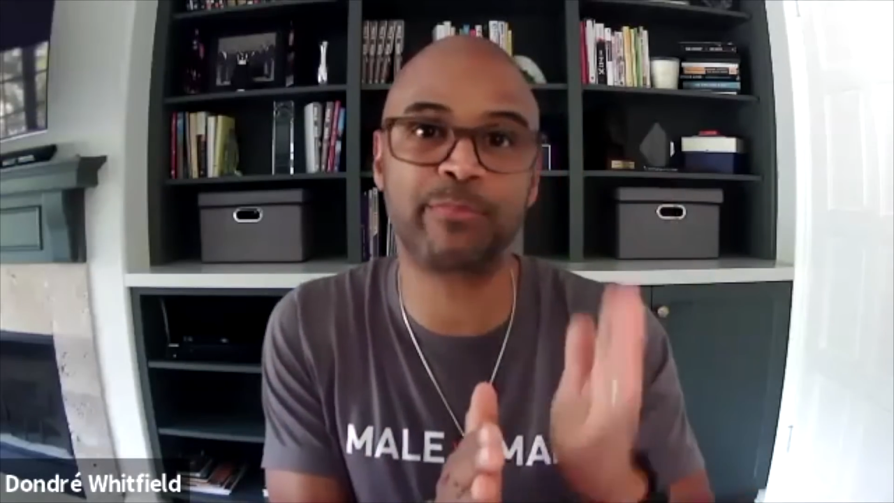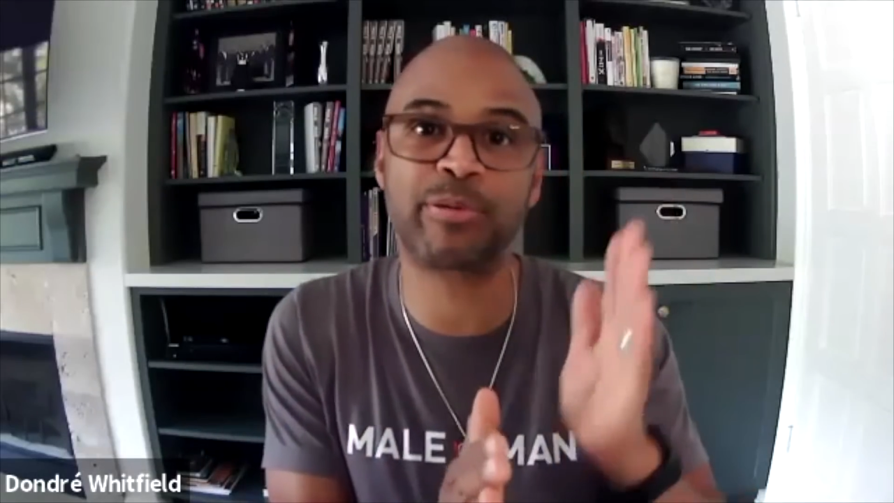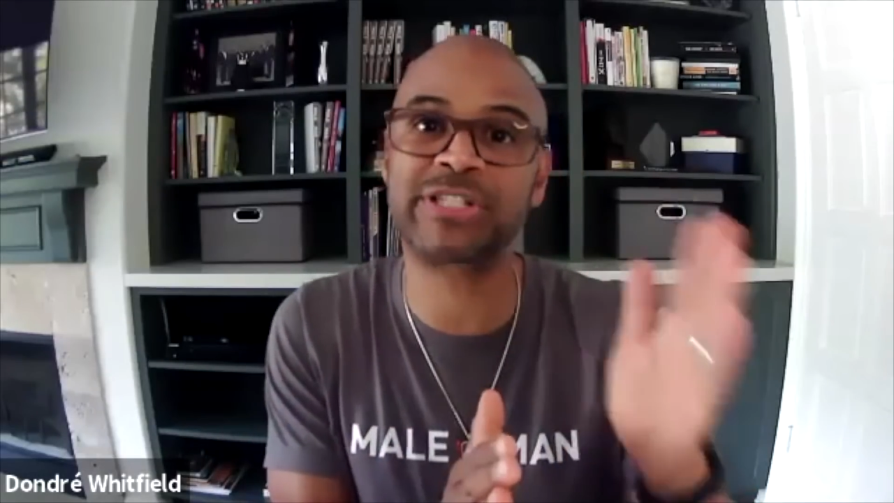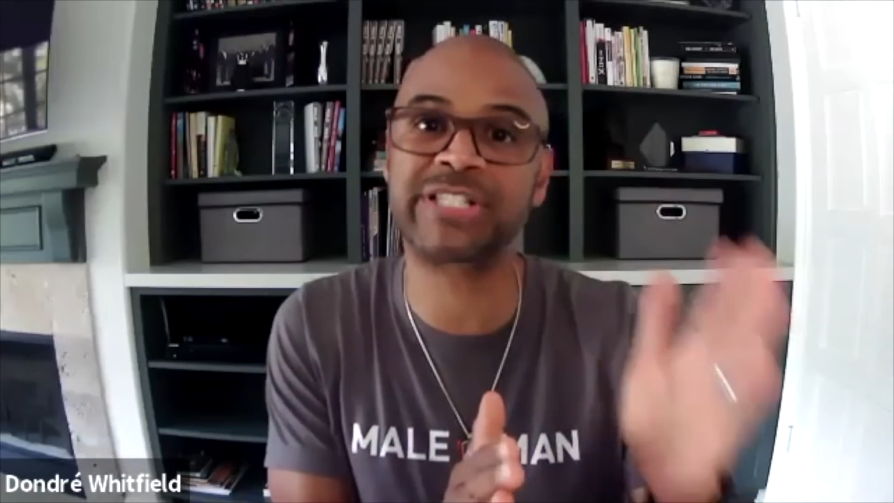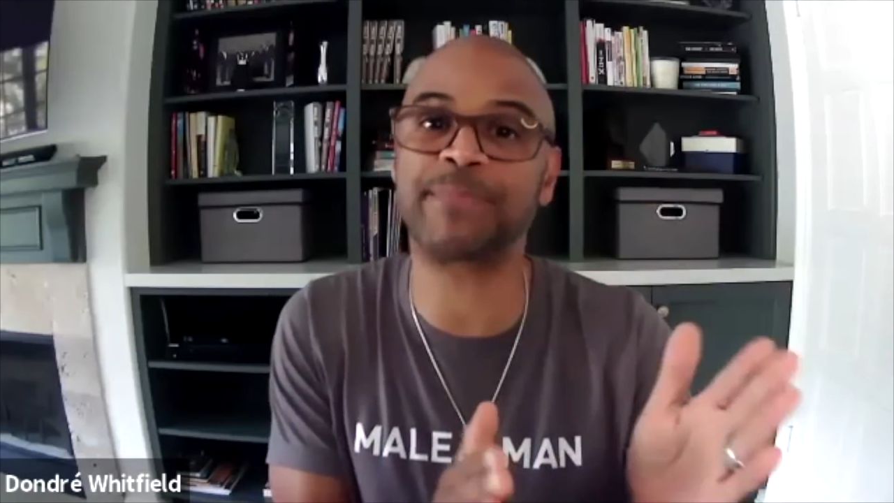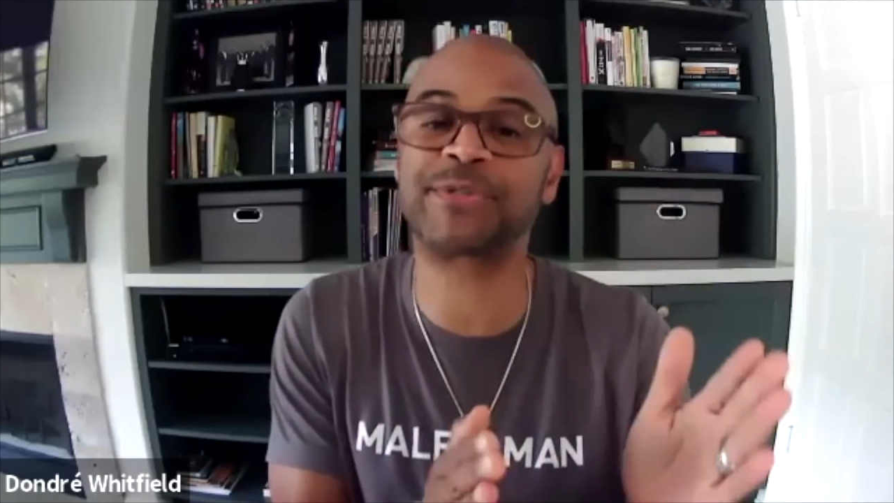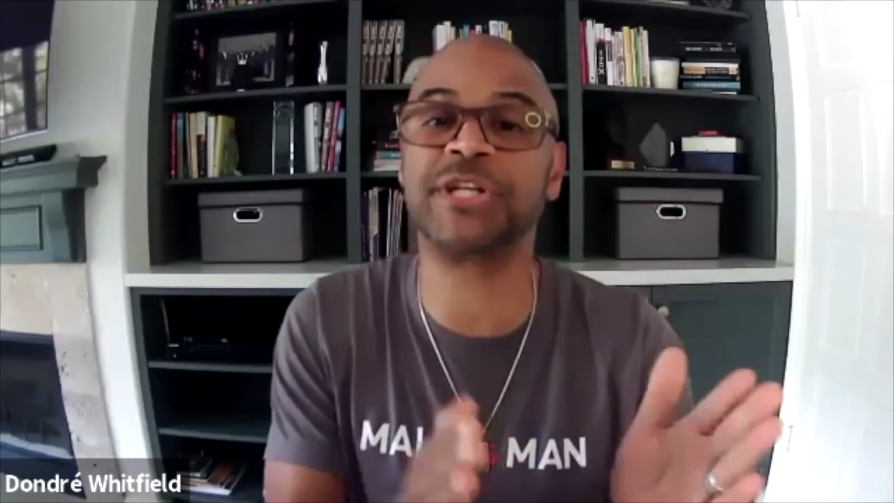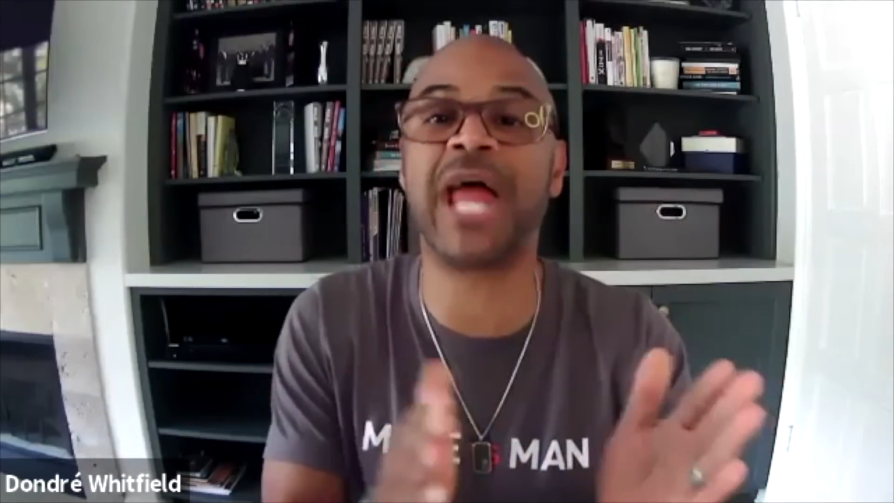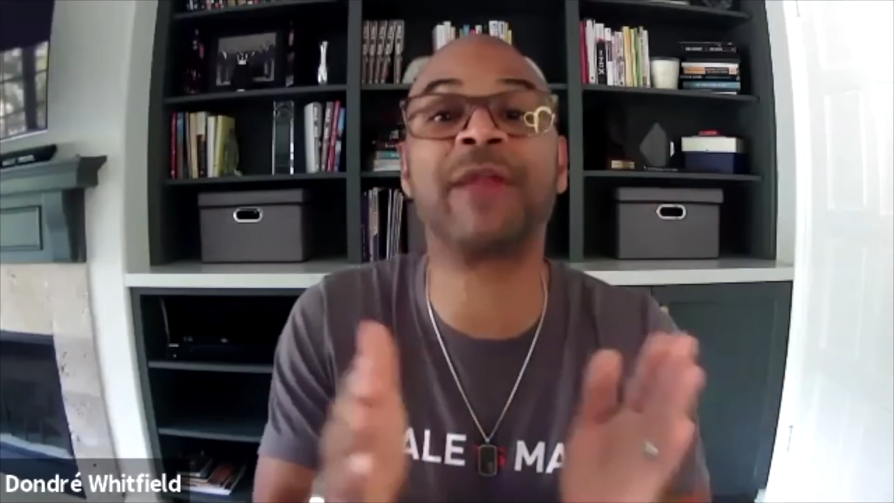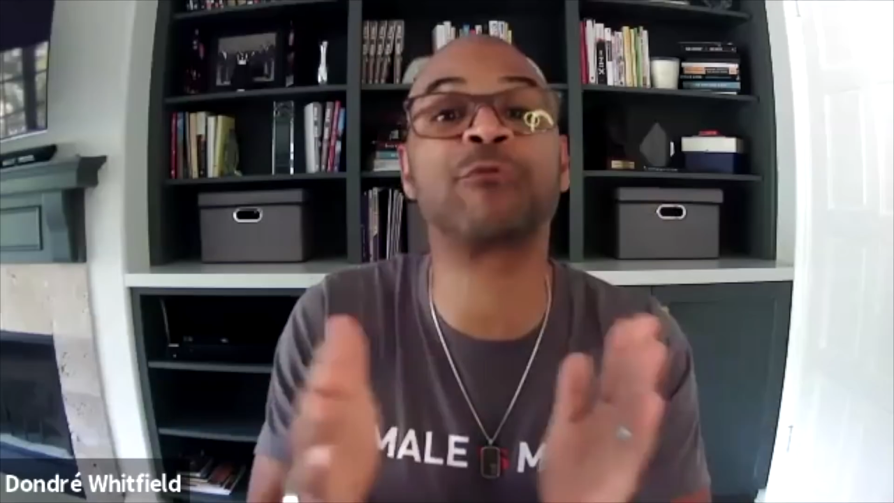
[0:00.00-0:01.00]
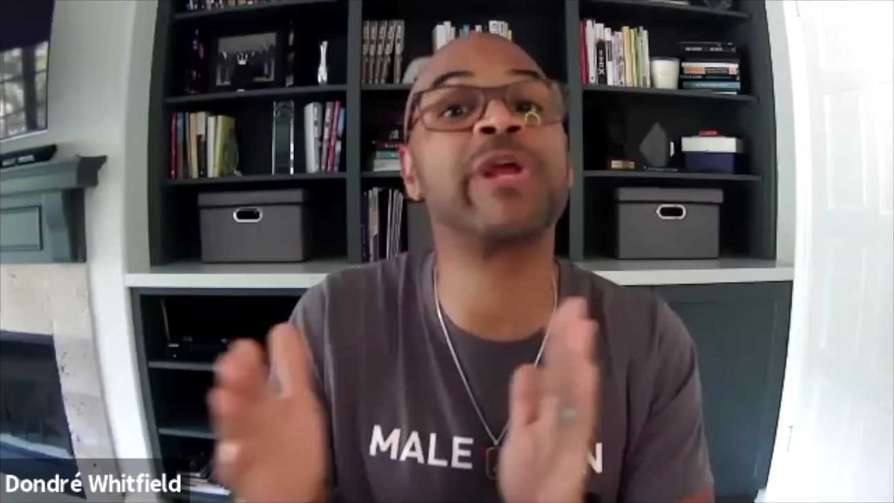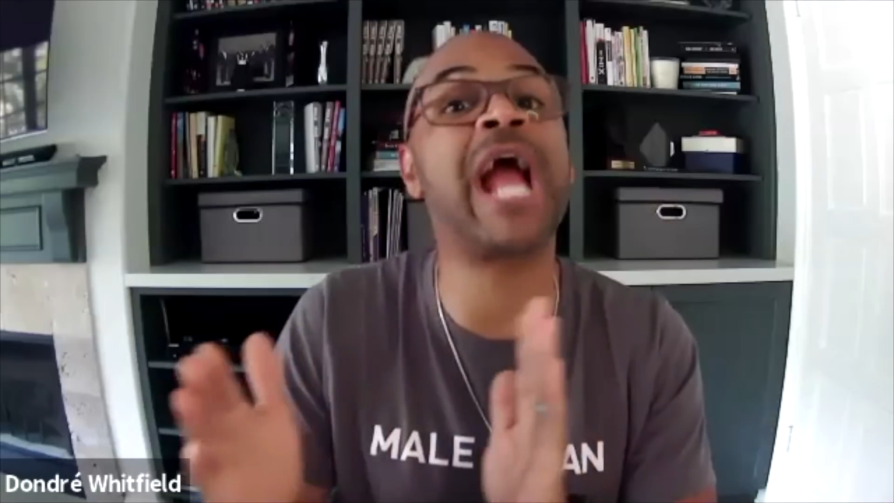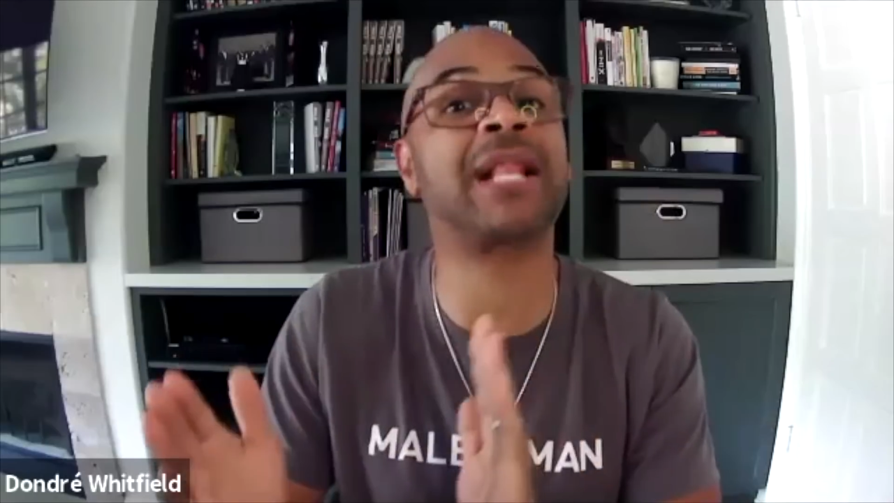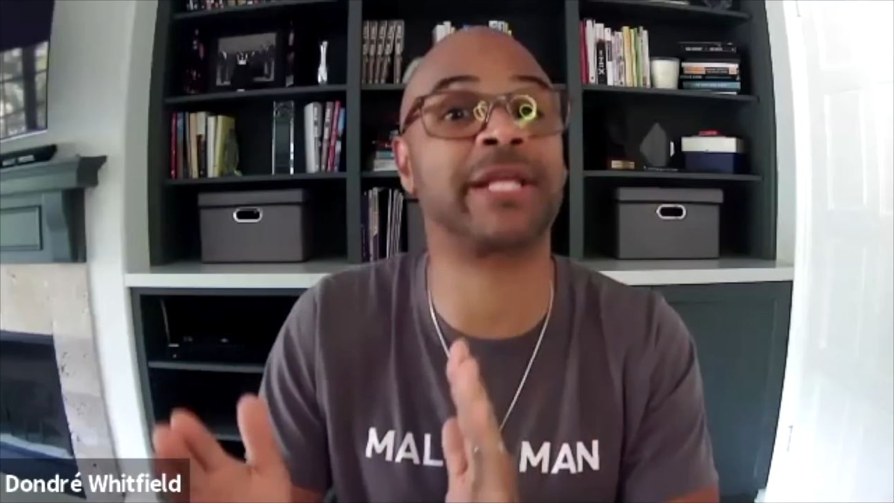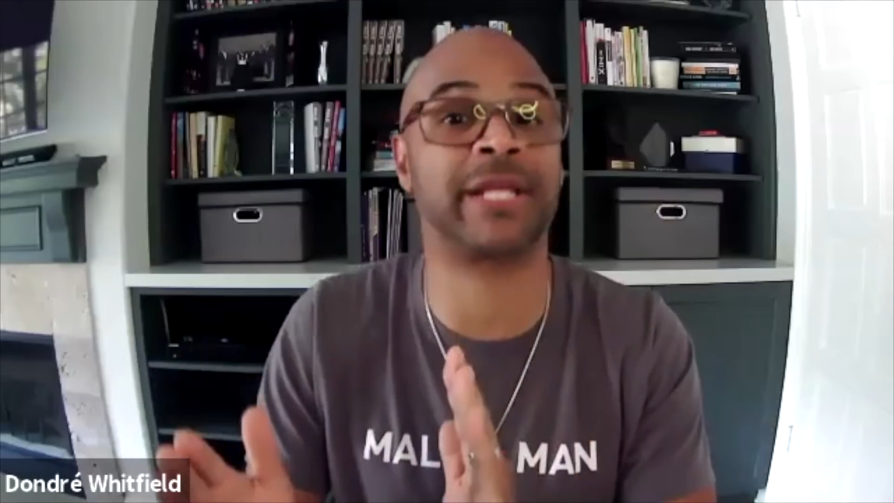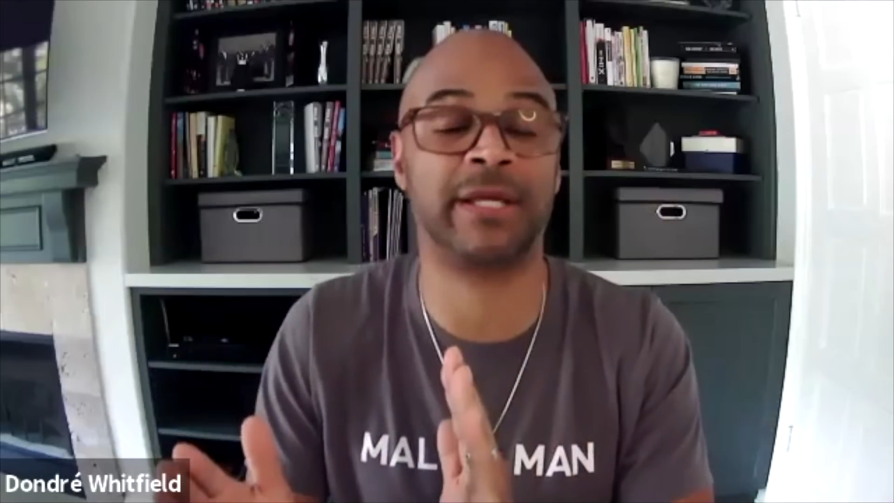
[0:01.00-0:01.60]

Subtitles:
perception and reality.